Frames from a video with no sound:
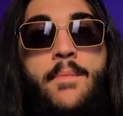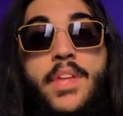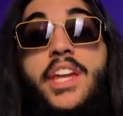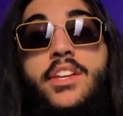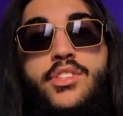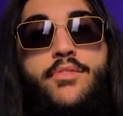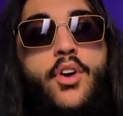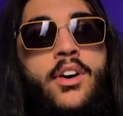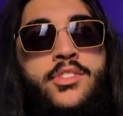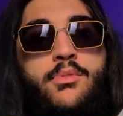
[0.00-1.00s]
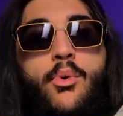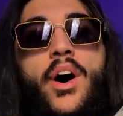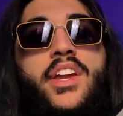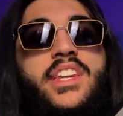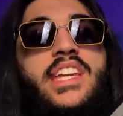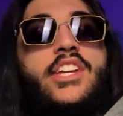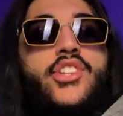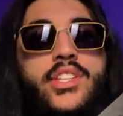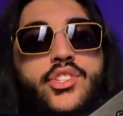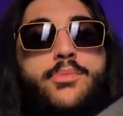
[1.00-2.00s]
It is, of course, quite a niche
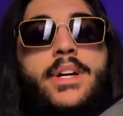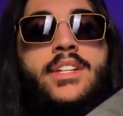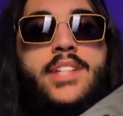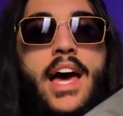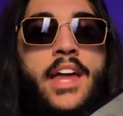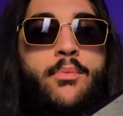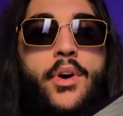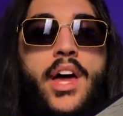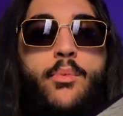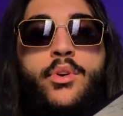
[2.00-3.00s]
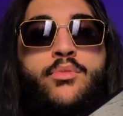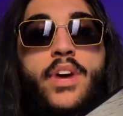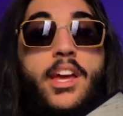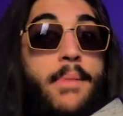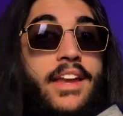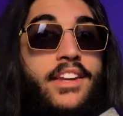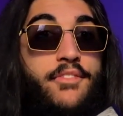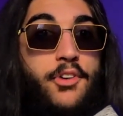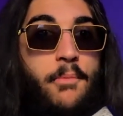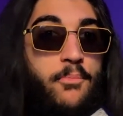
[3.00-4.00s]
instrument, and one I wouldn't recommend if
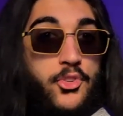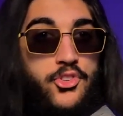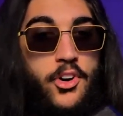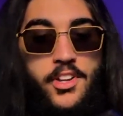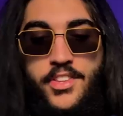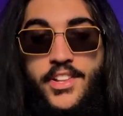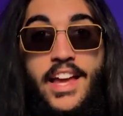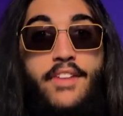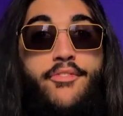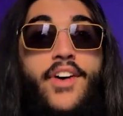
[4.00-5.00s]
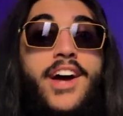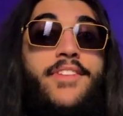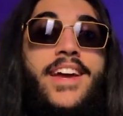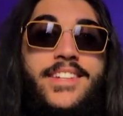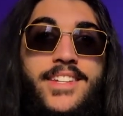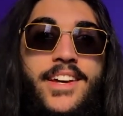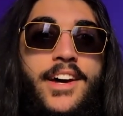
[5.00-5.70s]
you're shorter than like 5'8",